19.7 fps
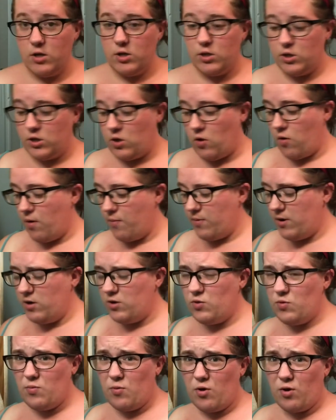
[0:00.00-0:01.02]
So I'm going
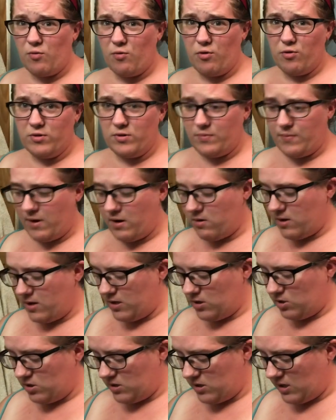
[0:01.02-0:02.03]
to do more rosemary.
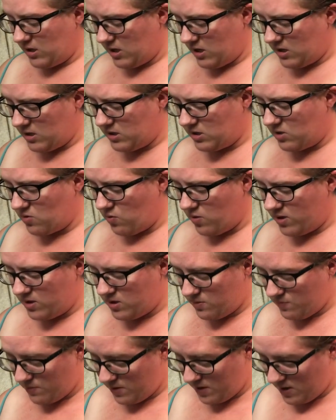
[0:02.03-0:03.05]
I just think it's going
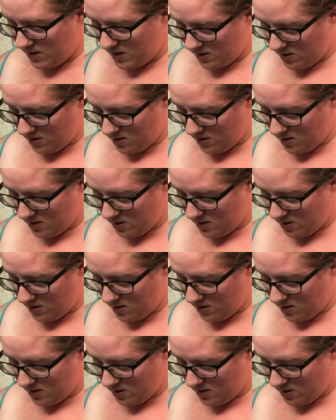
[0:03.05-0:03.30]
to be...